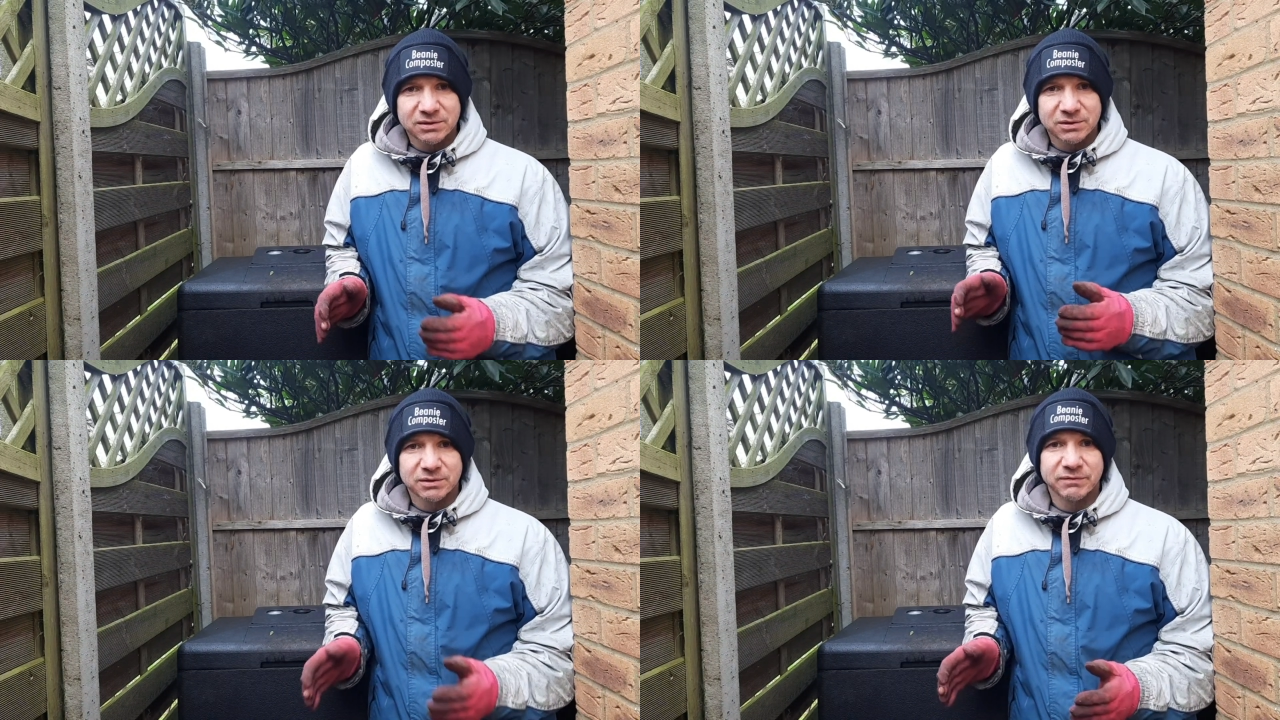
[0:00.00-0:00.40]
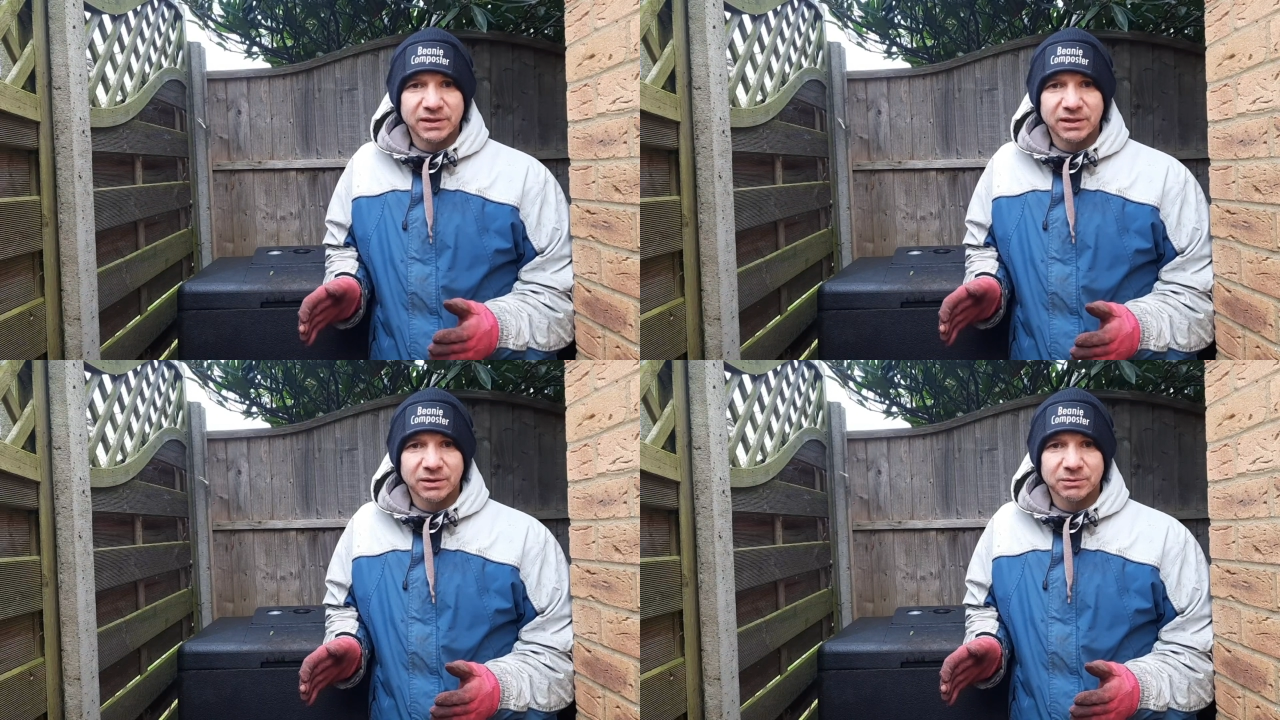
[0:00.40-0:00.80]
do a
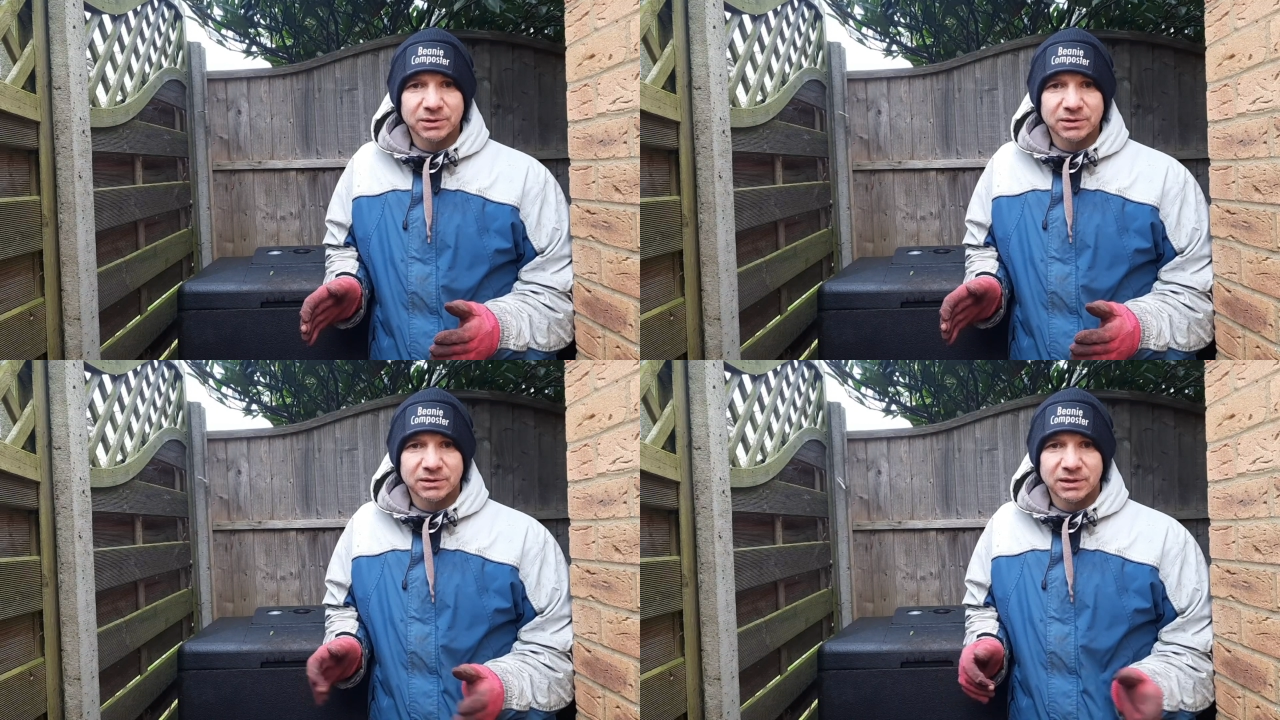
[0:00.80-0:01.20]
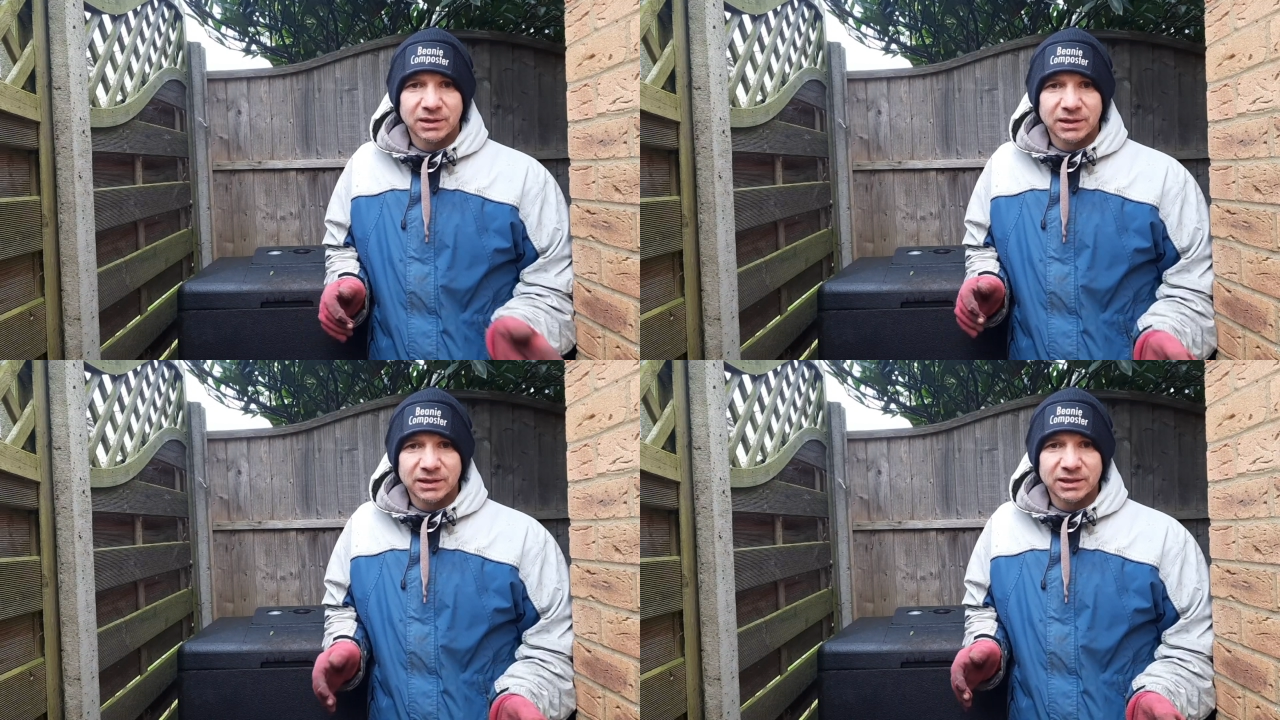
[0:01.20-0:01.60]
video on
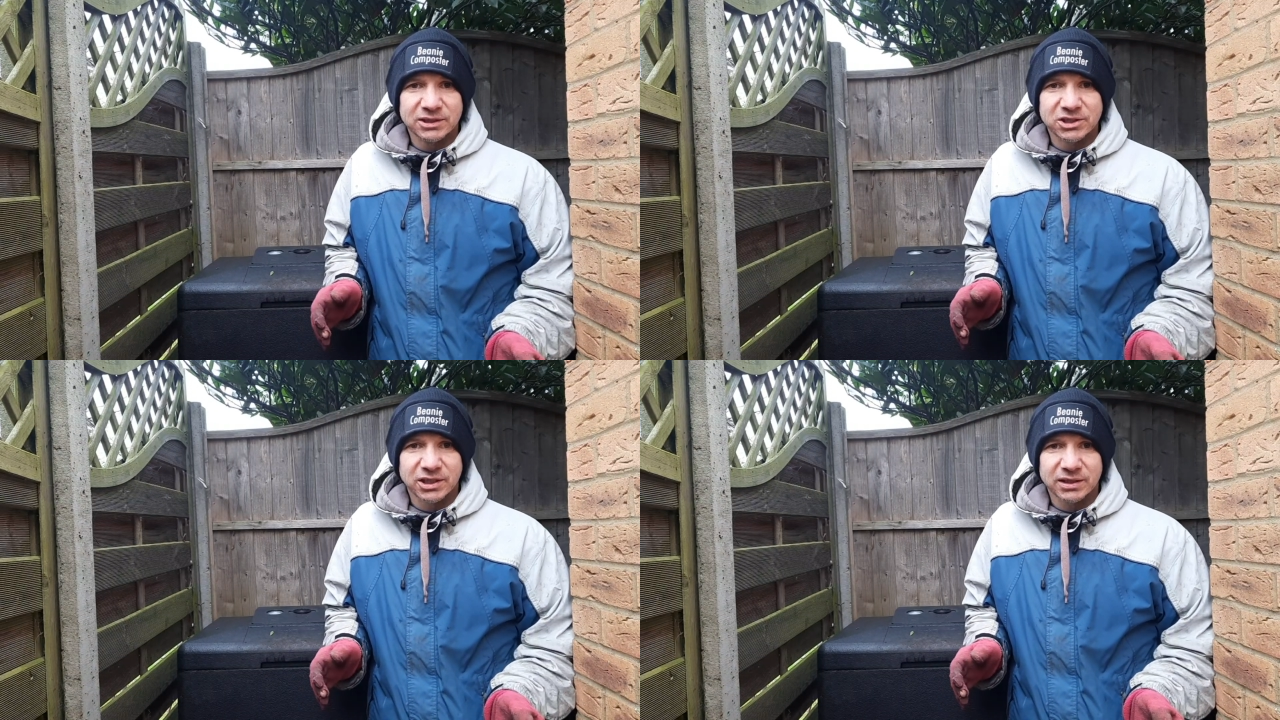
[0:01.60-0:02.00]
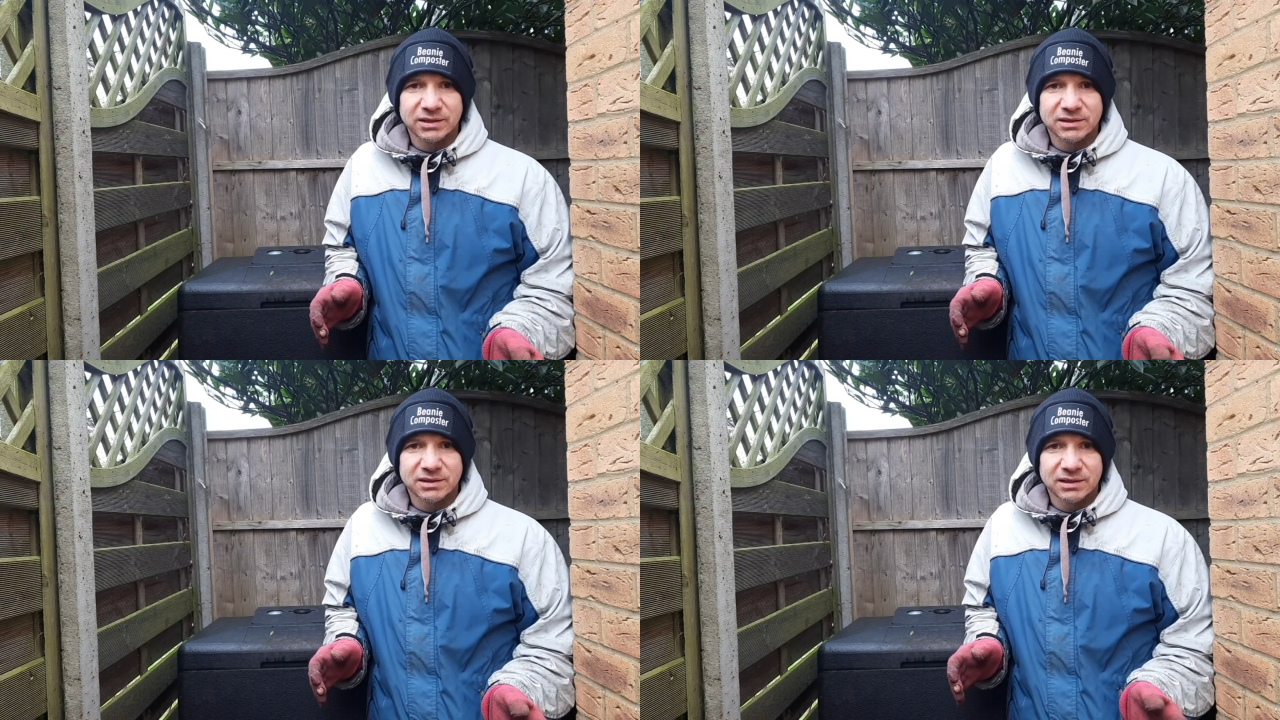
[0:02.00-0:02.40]

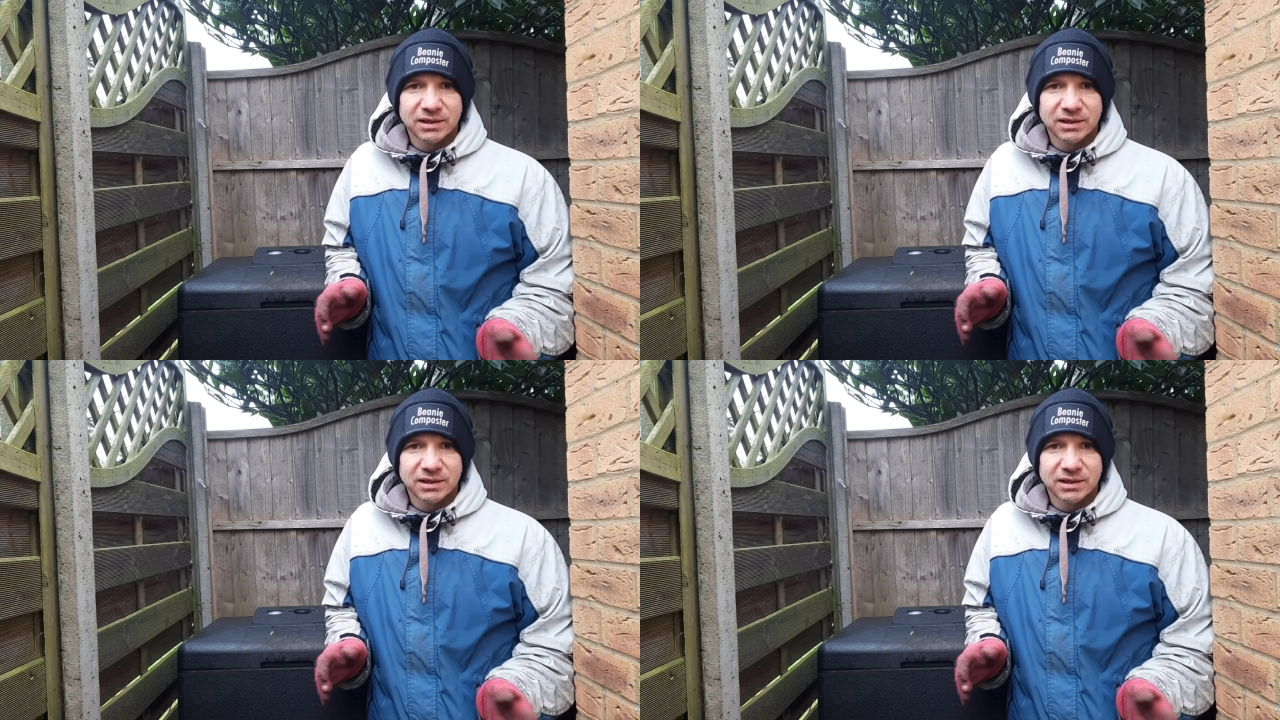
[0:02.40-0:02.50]
Leachate,